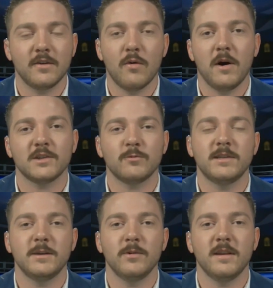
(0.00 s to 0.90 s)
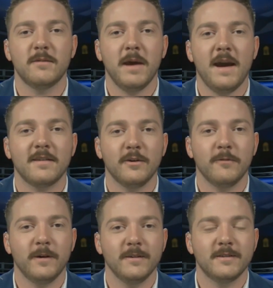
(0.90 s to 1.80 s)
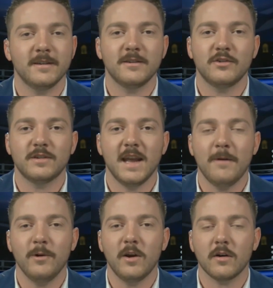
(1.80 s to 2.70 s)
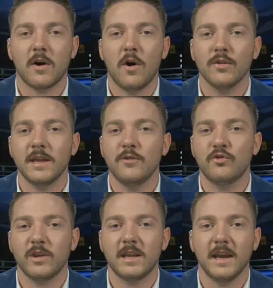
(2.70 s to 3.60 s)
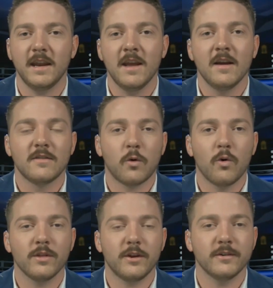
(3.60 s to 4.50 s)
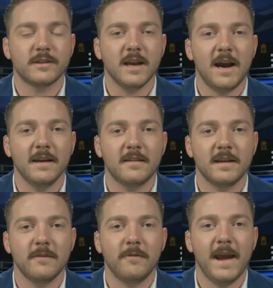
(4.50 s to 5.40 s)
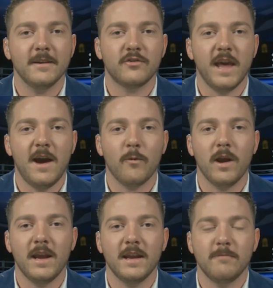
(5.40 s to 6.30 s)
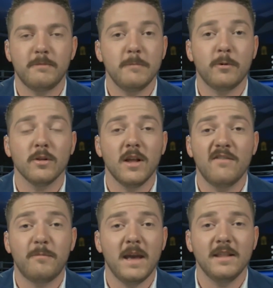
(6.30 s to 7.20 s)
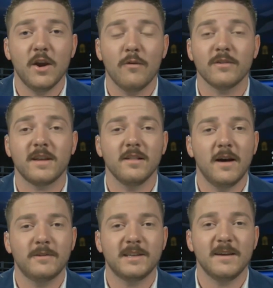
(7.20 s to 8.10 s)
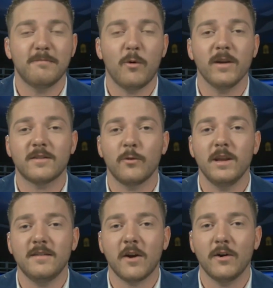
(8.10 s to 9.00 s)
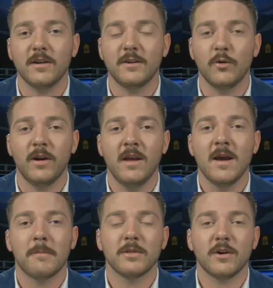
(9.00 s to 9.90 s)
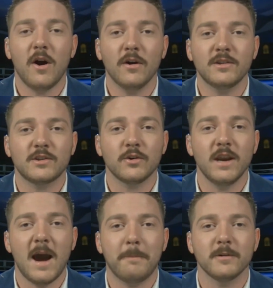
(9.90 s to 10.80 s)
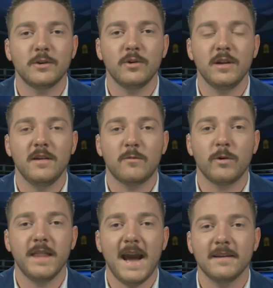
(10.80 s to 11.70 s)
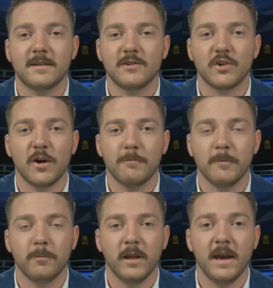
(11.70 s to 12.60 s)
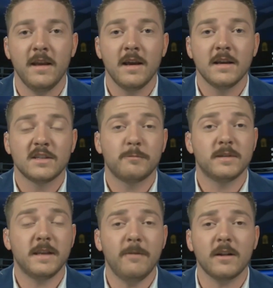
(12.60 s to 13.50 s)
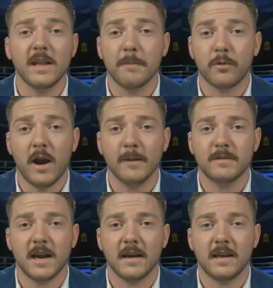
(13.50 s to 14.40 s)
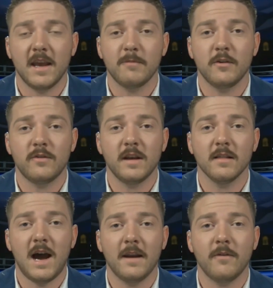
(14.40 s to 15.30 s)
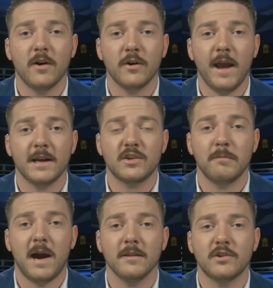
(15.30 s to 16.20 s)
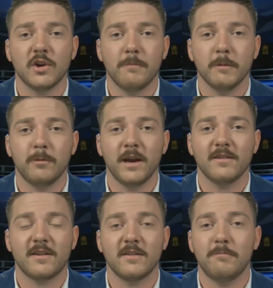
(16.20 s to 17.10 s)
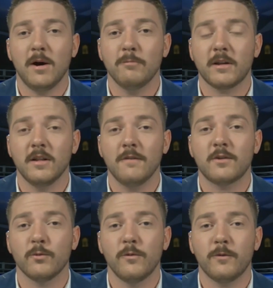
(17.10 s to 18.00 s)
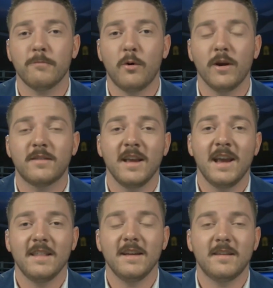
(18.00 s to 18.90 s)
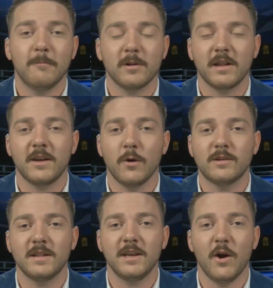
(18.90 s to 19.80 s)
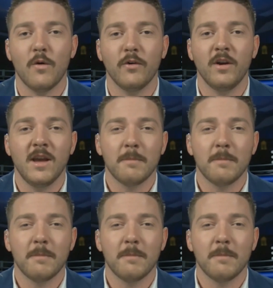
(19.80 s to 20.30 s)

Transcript: so much. We see with these pass interferences and just every call they usually get toward their side, it's the advantage that way. And people love betting the overs; they love seeing points. So it is hard to do it, but there are certain opportunities when that is the sharper play, specifically in primetime games. You see a lot of under action by the sharper players because the public loves to root for points, and they typically go to the over.